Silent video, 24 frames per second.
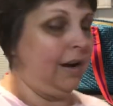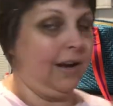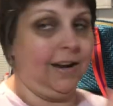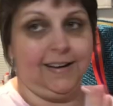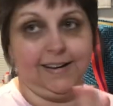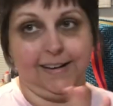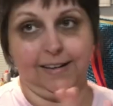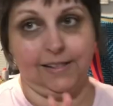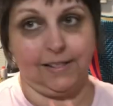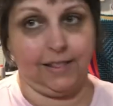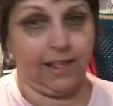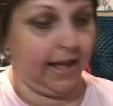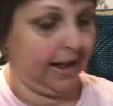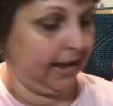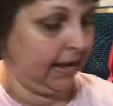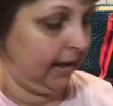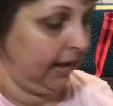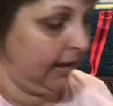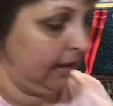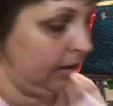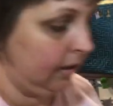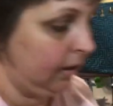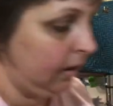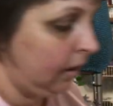I didn't like
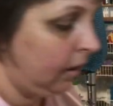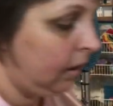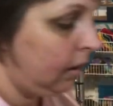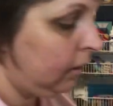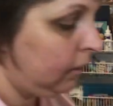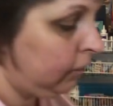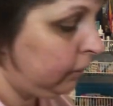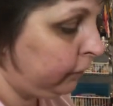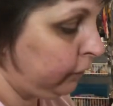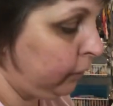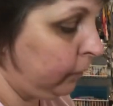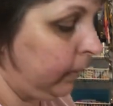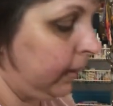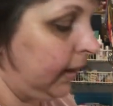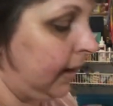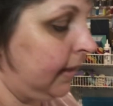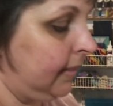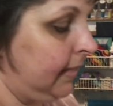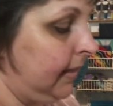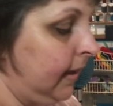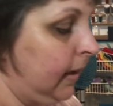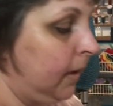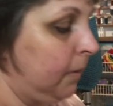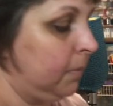it. So what I
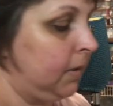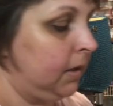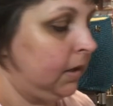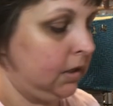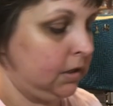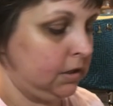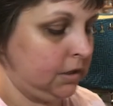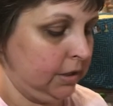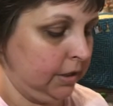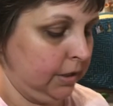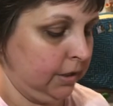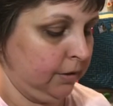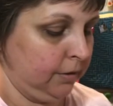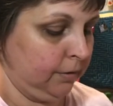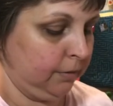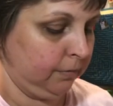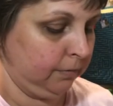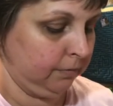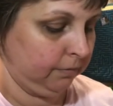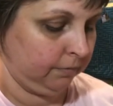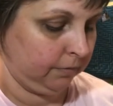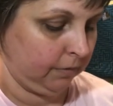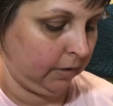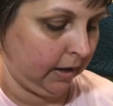think I'm going to do,
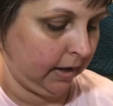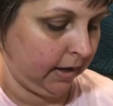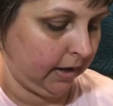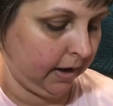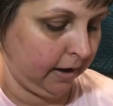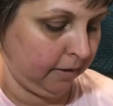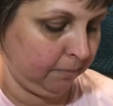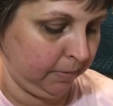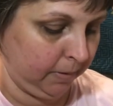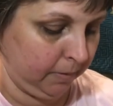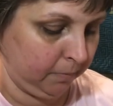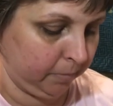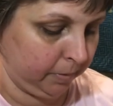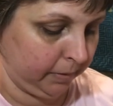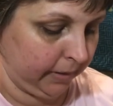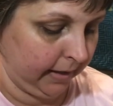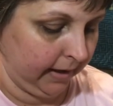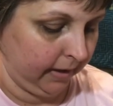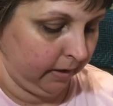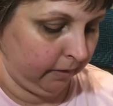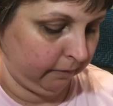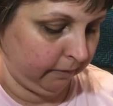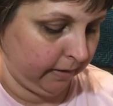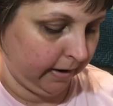and I've been
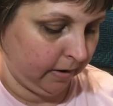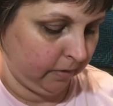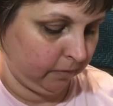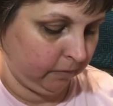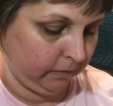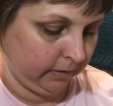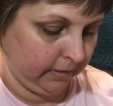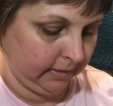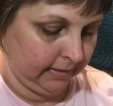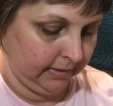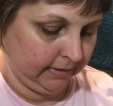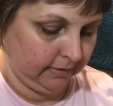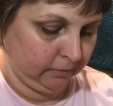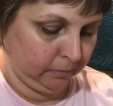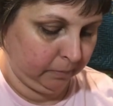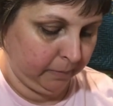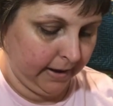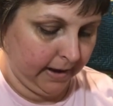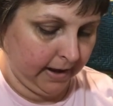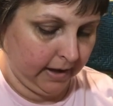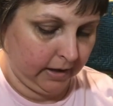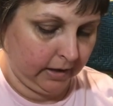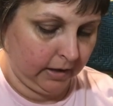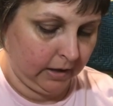playing around with this
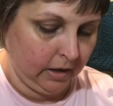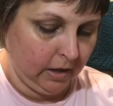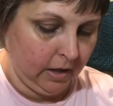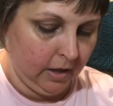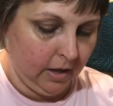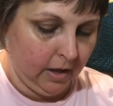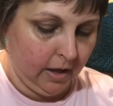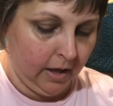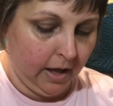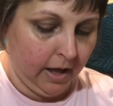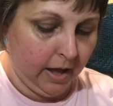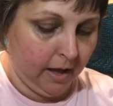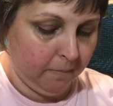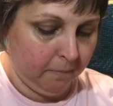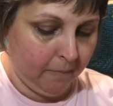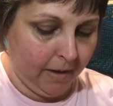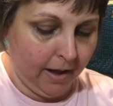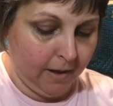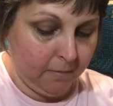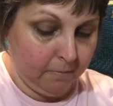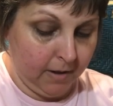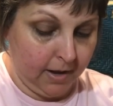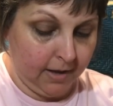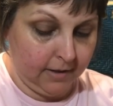bag, um,
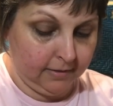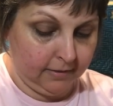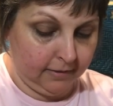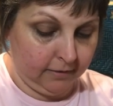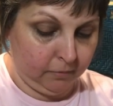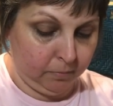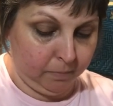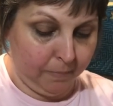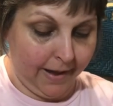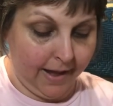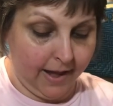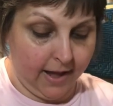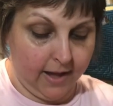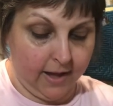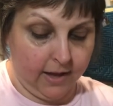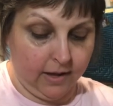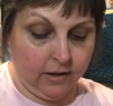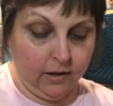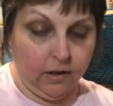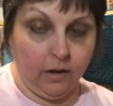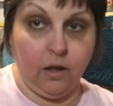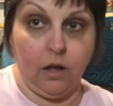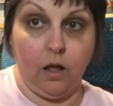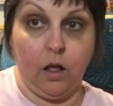I made this bag
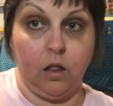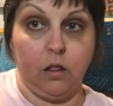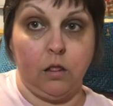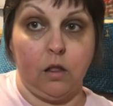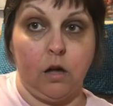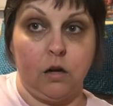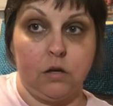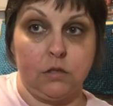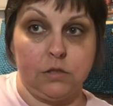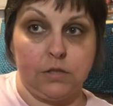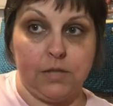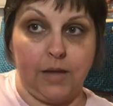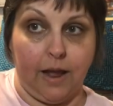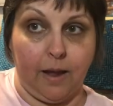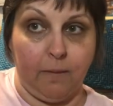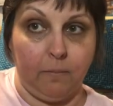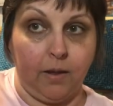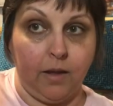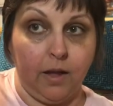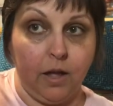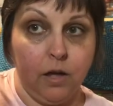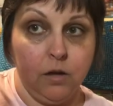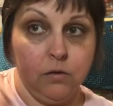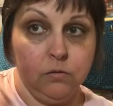a long time
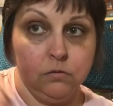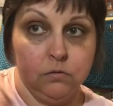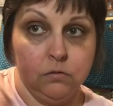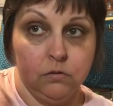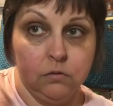ago